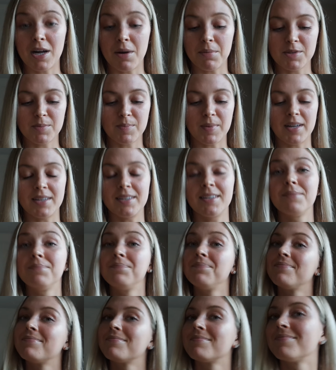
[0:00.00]
helped, but
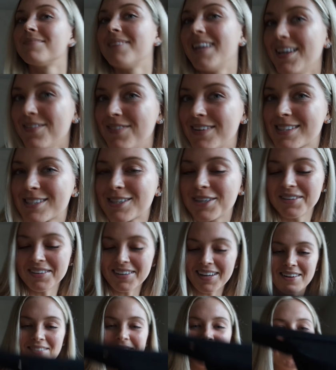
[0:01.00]
it fits good
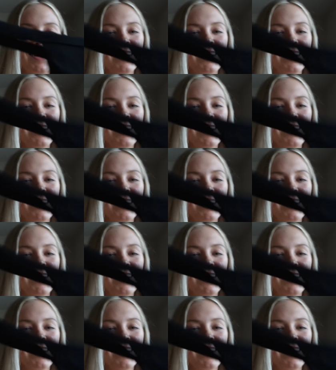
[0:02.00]
now.